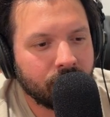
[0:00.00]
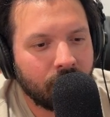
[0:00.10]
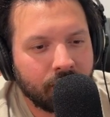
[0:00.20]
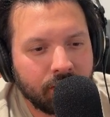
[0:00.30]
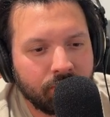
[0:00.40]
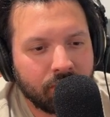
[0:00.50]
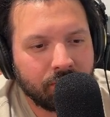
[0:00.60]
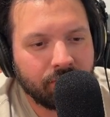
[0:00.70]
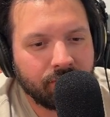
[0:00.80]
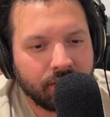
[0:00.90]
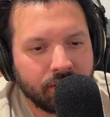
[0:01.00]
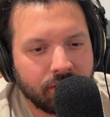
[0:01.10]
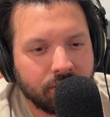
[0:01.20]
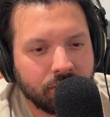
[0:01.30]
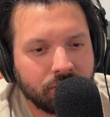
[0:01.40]
marketing promo
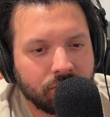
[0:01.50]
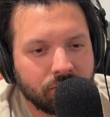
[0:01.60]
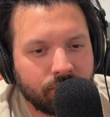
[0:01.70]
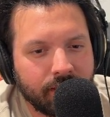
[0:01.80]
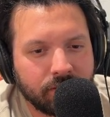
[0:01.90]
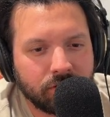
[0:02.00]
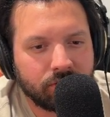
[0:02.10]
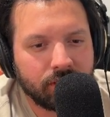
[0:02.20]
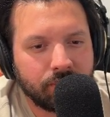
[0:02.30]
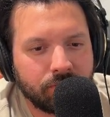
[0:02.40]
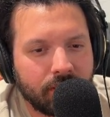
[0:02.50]
videos, write a script,